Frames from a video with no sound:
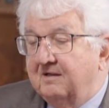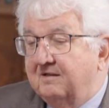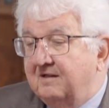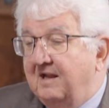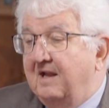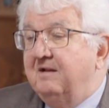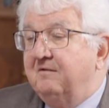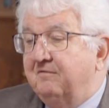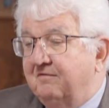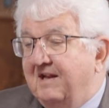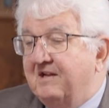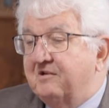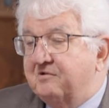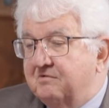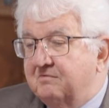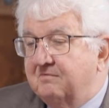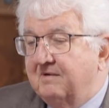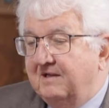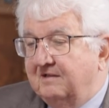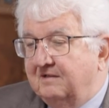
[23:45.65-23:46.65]
the
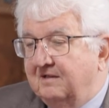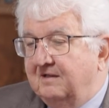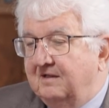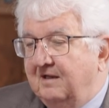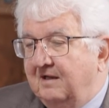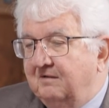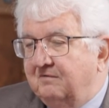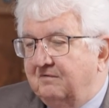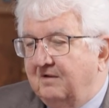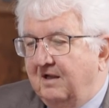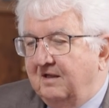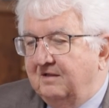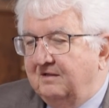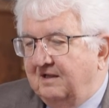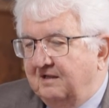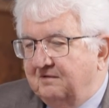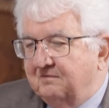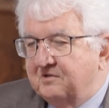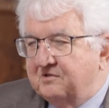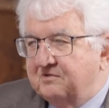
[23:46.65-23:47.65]
inflation rate and
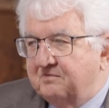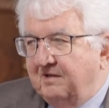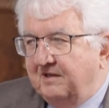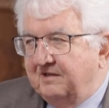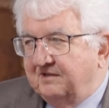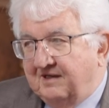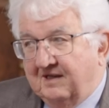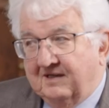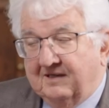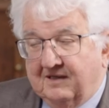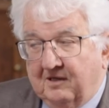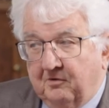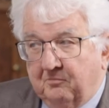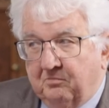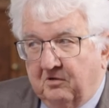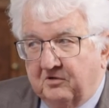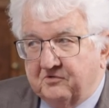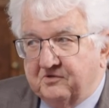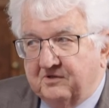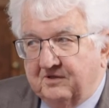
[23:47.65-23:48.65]
the interest rate can go
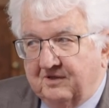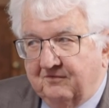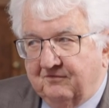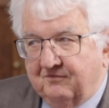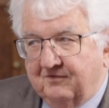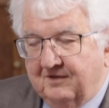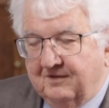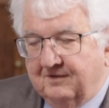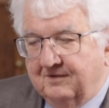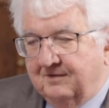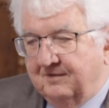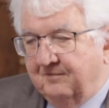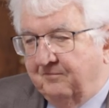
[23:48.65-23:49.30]
positive.